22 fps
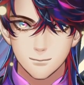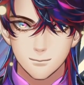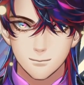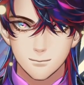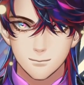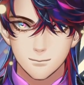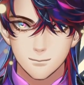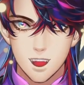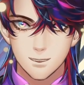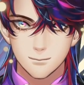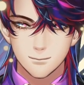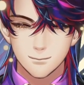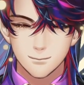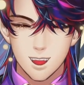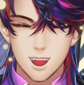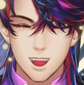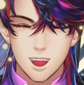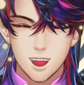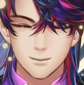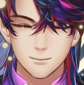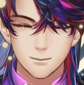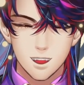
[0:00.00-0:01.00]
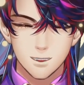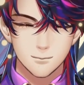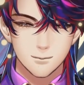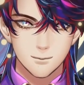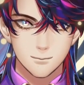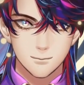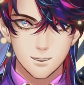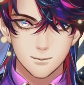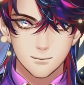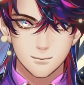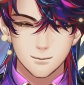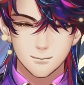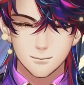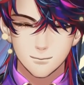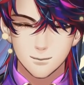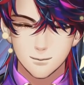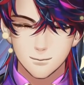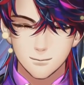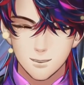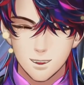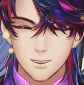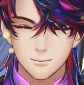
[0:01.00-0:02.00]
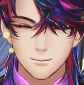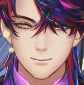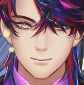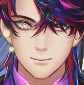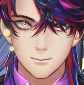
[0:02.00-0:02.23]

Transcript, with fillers: That's very interesting name, I would say.